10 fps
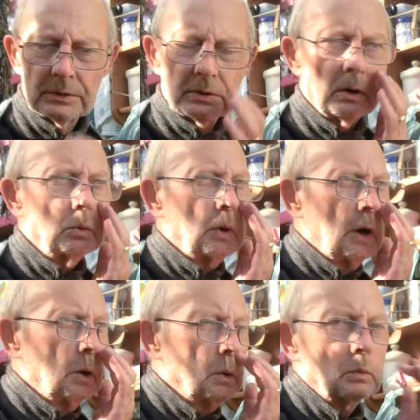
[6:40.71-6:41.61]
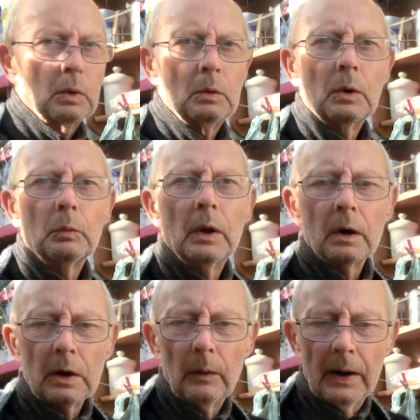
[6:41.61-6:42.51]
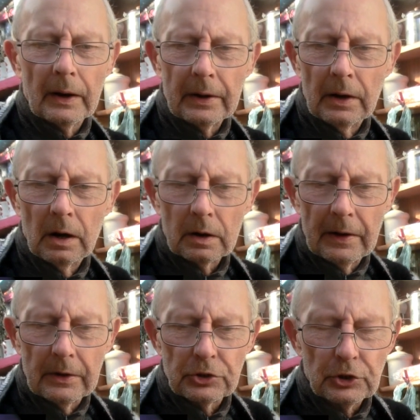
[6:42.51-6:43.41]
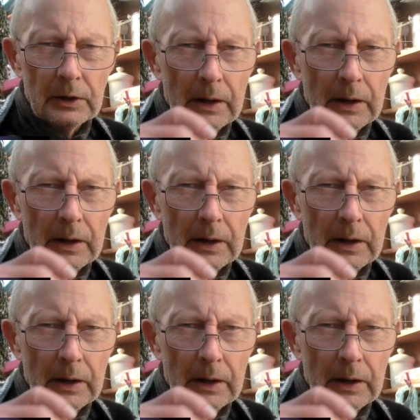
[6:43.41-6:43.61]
So when I go out again, I'll get the sugar